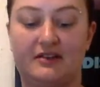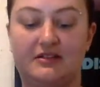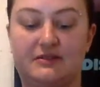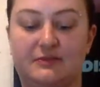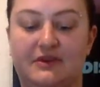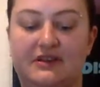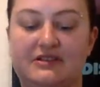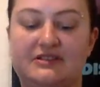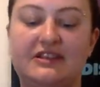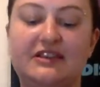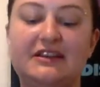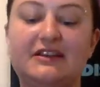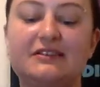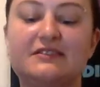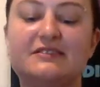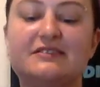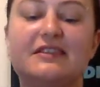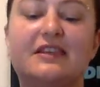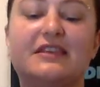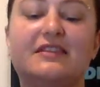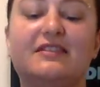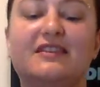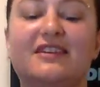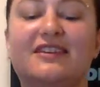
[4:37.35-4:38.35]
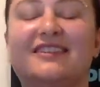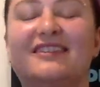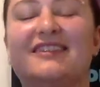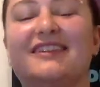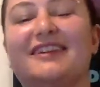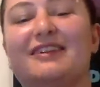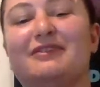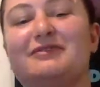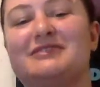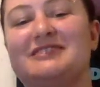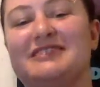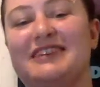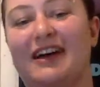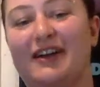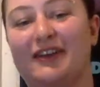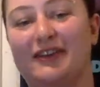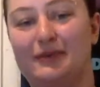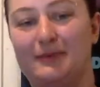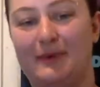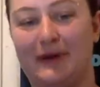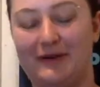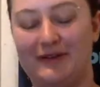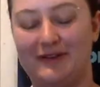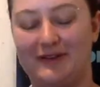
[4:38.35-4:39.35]
Because here's the thing that they don't tell you
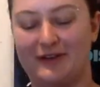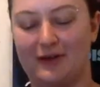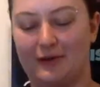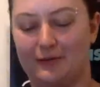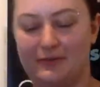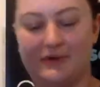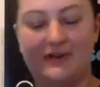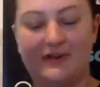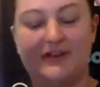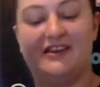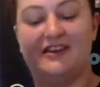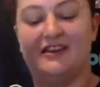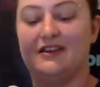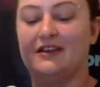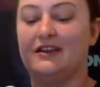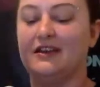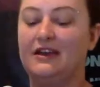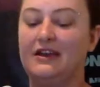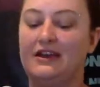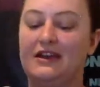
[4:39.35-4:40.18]
about eco bricking